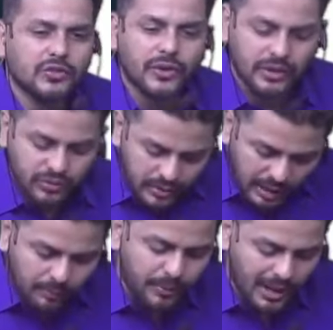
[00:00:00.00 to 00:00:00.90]
for us to
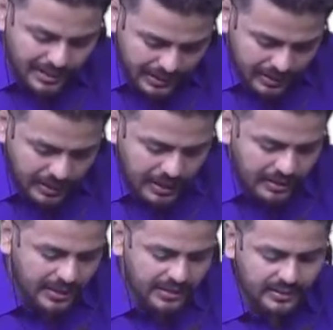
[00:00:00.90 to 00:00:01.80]
dump all that.
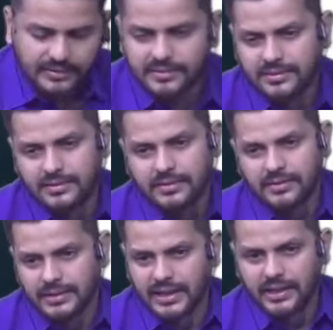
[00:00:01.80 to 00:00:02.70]
Let's
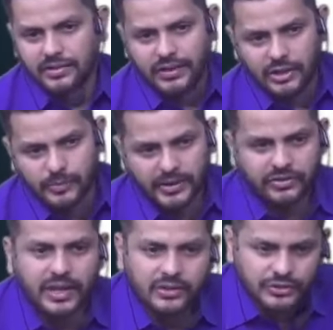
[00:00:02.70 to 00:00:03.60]
take it stage by
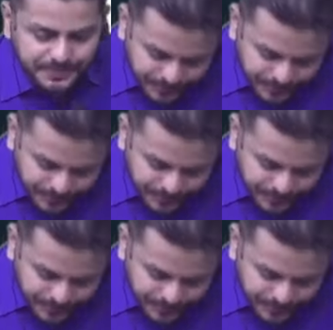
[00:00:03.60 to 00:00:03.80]
stage.